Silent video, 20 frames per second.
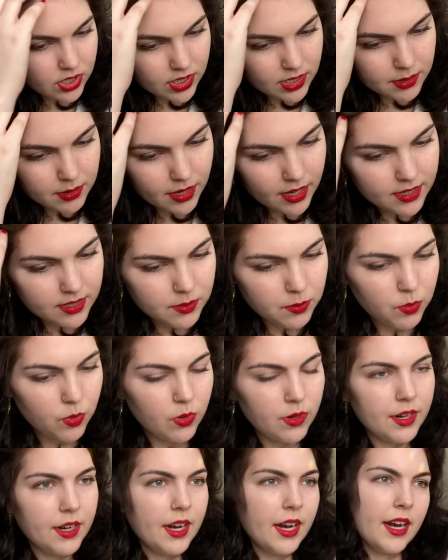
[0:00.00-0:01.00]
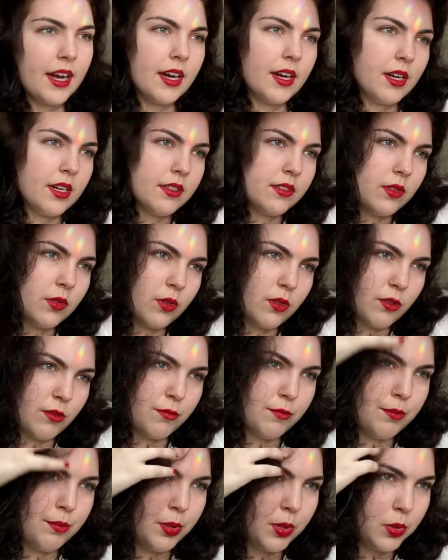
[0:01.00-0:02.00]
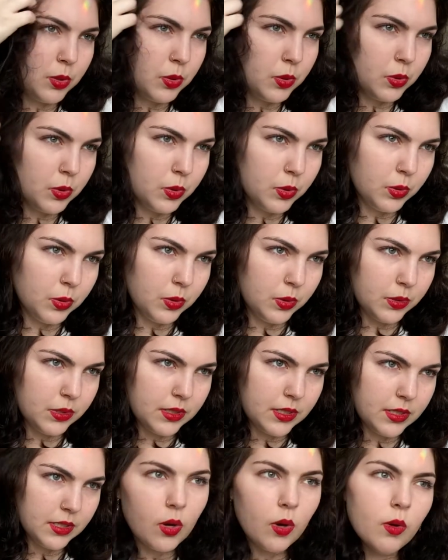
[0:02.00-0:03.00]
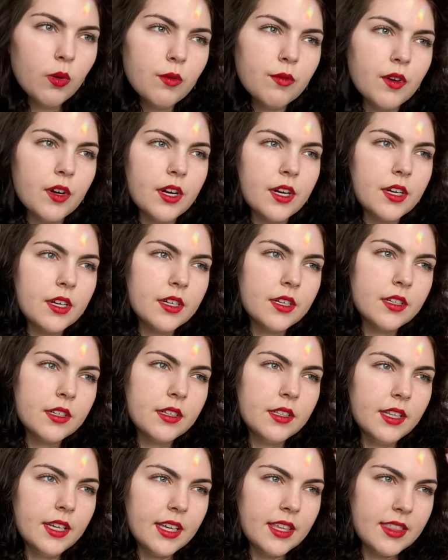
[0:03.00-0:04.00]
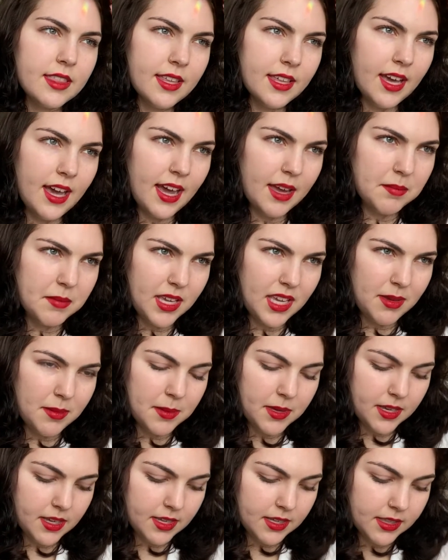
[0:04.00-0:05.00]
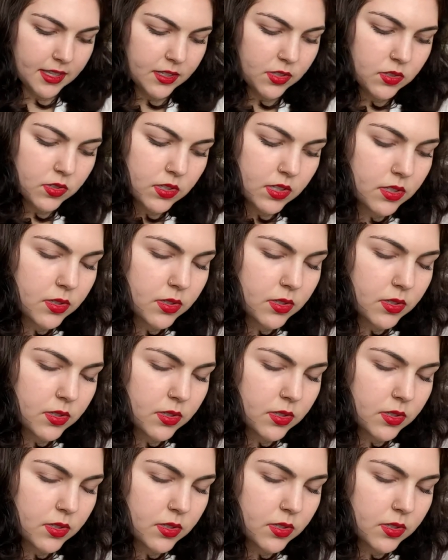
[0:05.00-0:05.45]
she has more hair sort of pulled over like that maybe. Let's